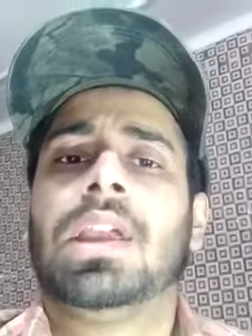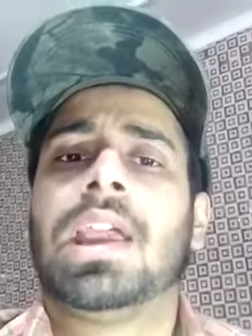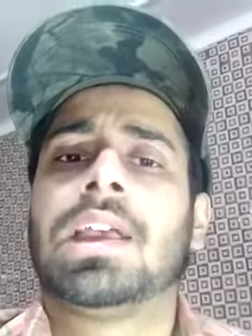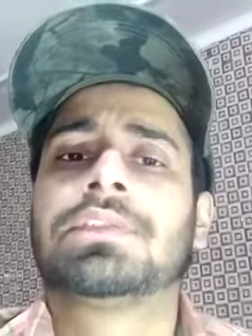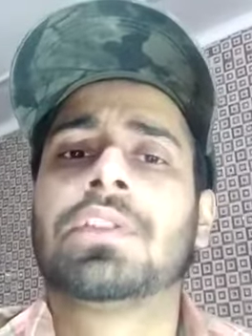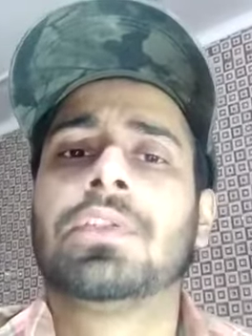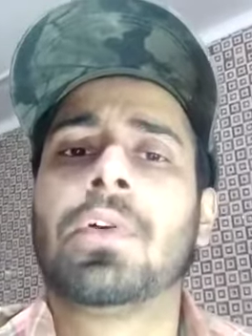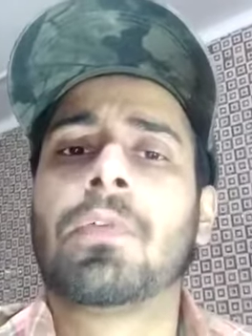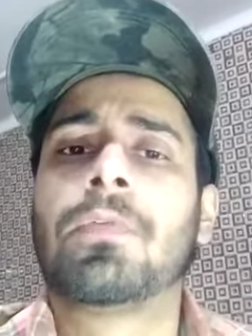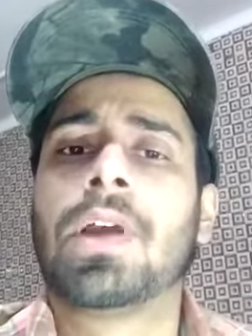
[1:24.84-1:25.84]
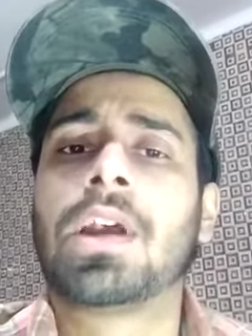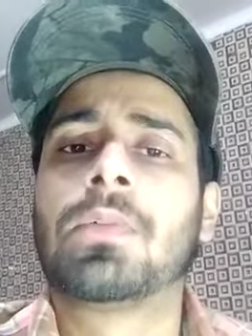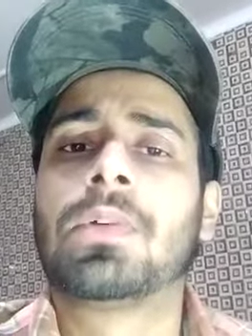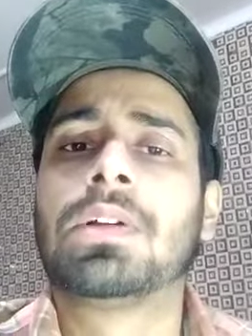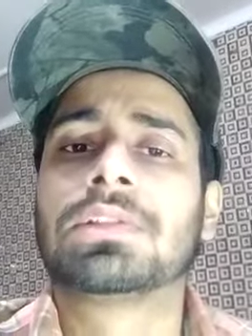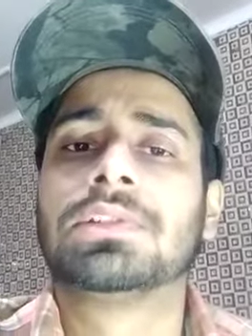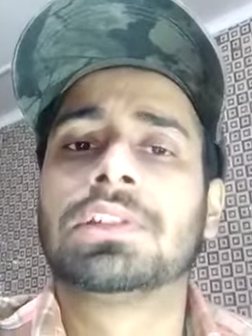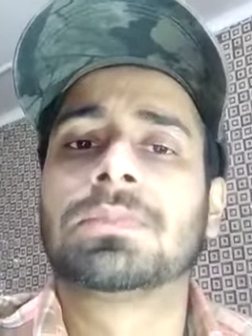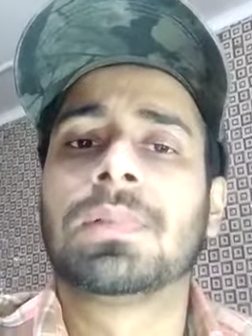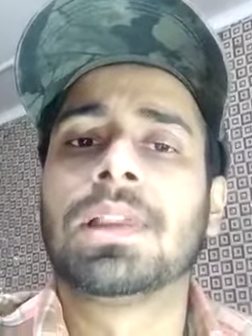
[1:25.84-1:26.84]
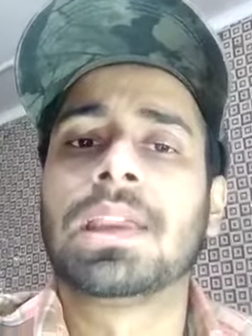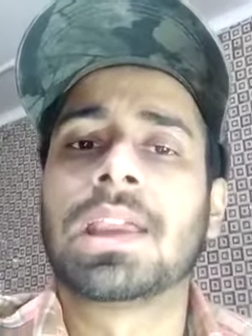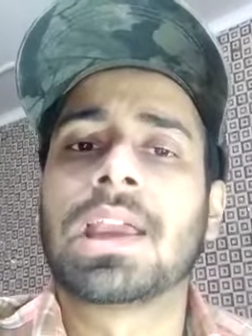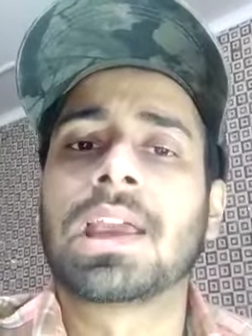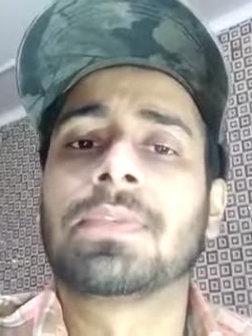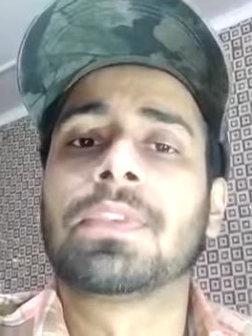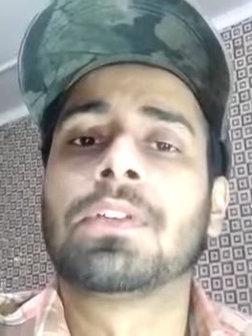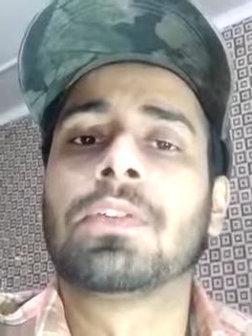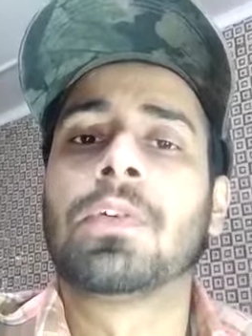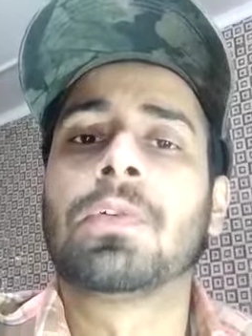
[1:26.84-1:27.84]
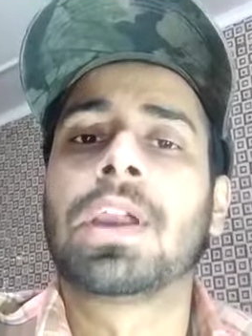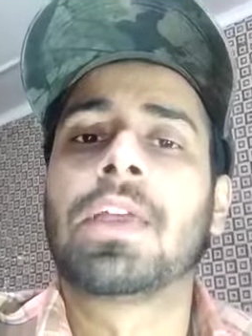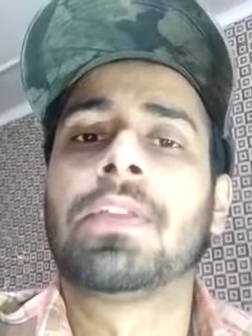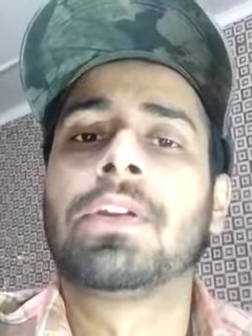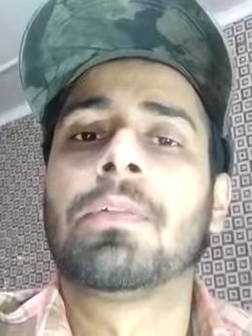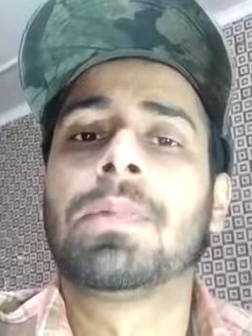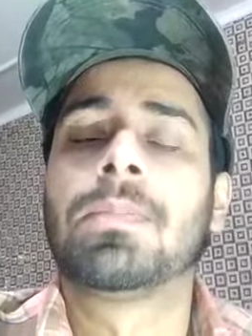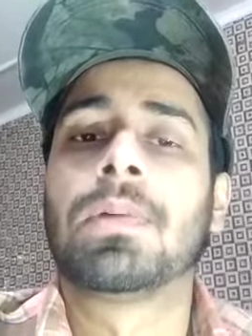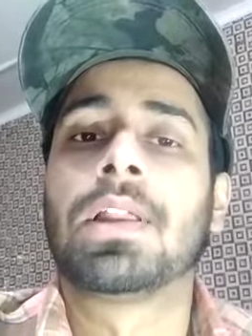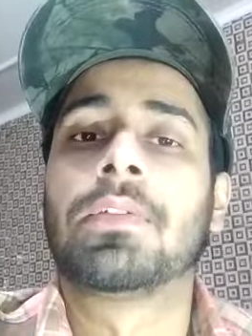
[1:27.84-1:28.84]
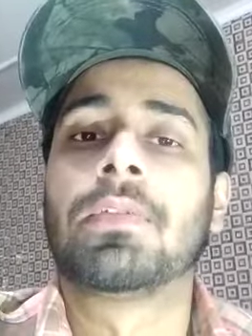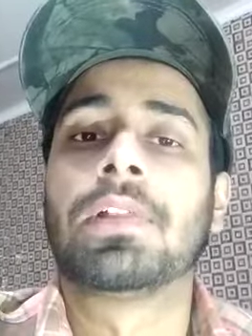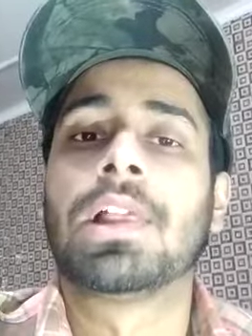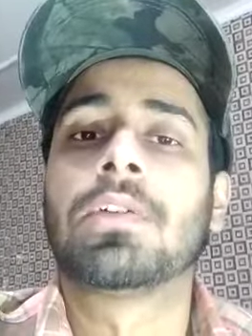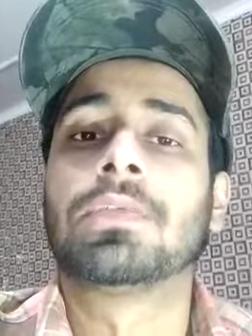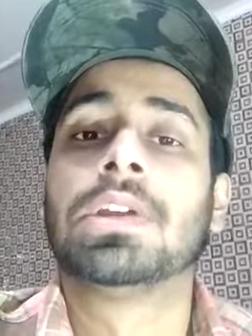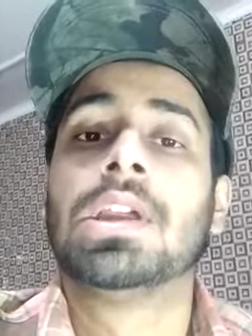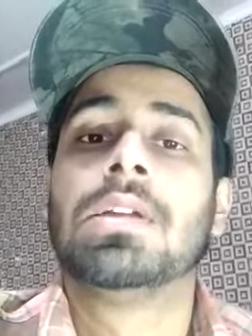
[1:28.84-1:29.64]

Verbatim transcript: as the no fireworks display and the no gathering of people are allowed.